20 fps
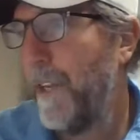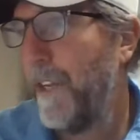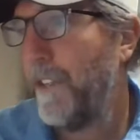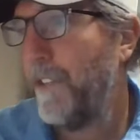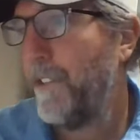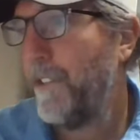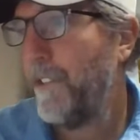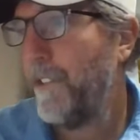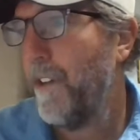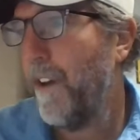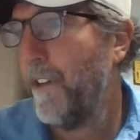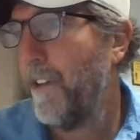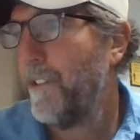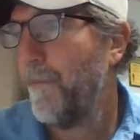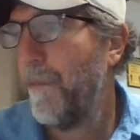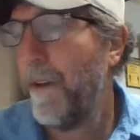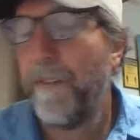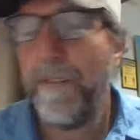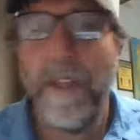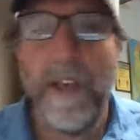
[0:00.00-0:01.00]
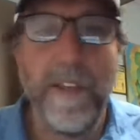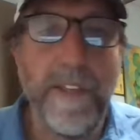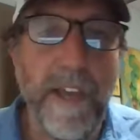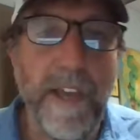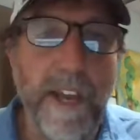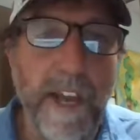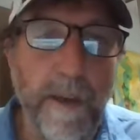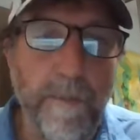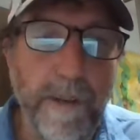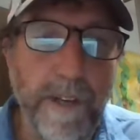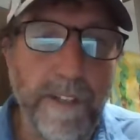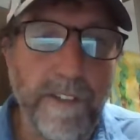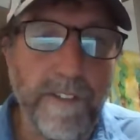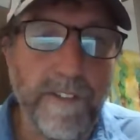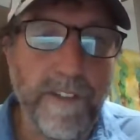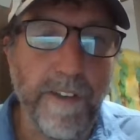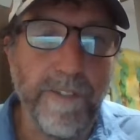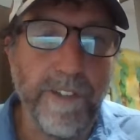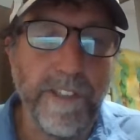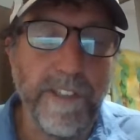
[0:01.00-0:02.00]
page, it talks about that. That happened in
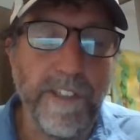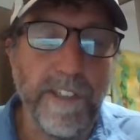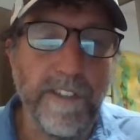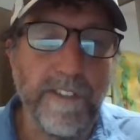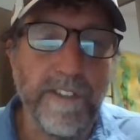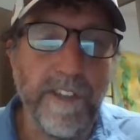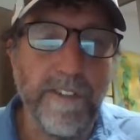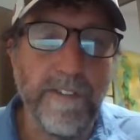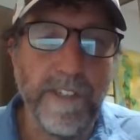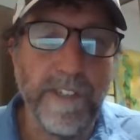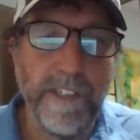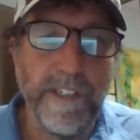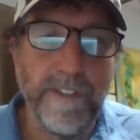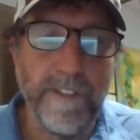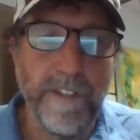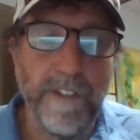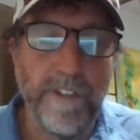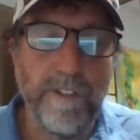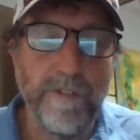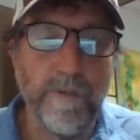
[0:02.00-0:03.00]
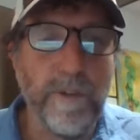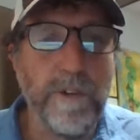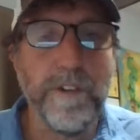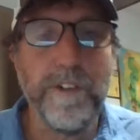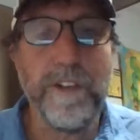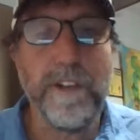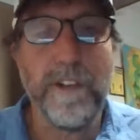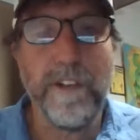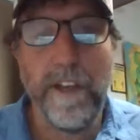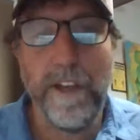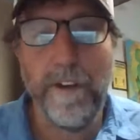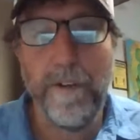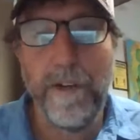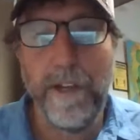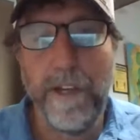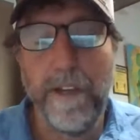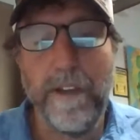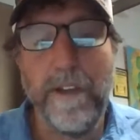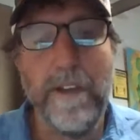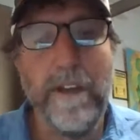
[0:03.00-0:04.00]
1776. We were
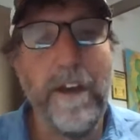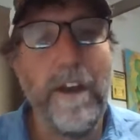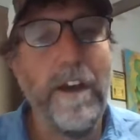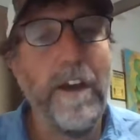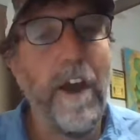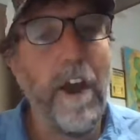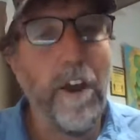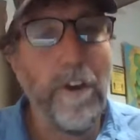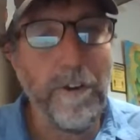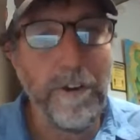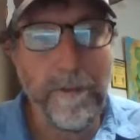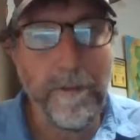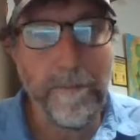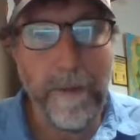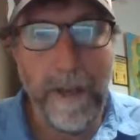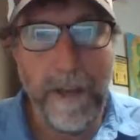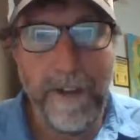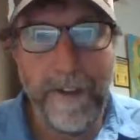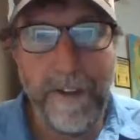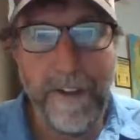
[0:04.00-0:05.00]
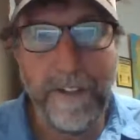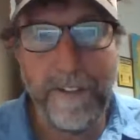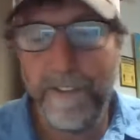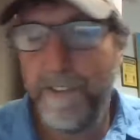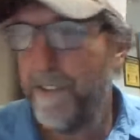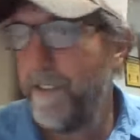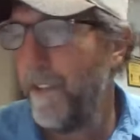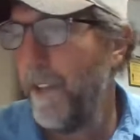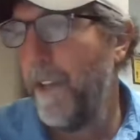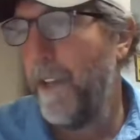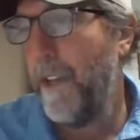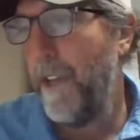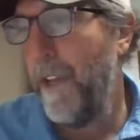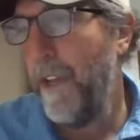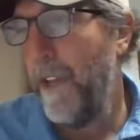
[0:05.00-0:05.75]
declaring our independence,